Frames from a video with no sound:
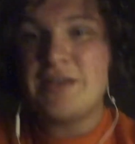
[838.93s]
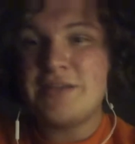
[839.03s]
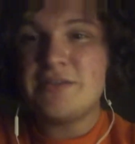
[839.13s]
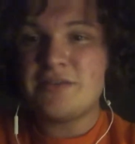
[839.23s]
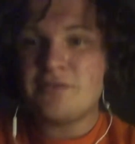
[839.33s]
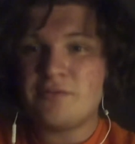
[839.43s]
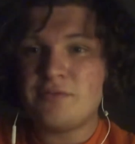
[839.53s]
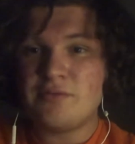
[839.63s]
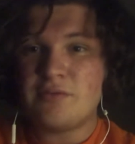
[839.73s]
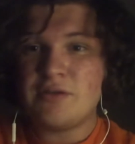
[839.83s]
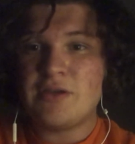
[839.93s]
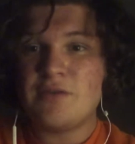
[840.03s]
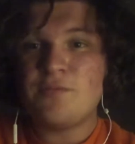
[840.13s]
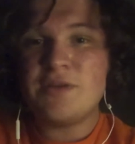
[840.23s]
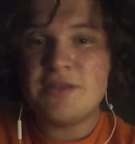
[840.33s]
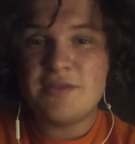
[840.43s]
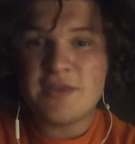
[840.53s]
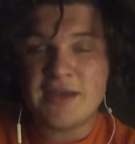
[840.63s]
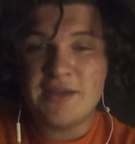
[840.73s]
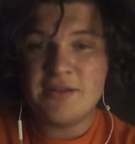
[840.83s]
And so we did
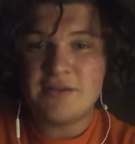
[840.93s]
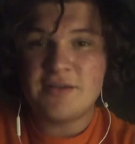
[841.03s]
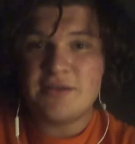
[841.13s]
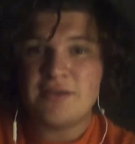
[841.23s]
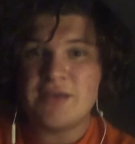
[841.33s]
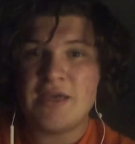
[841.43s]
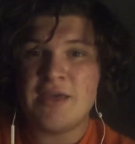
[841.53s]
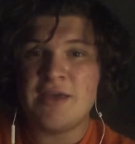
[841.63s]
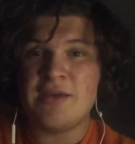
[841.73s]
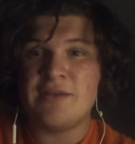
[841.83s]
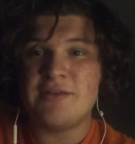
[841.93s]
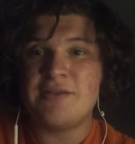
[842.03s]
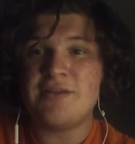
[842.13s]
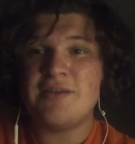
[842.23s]
that, and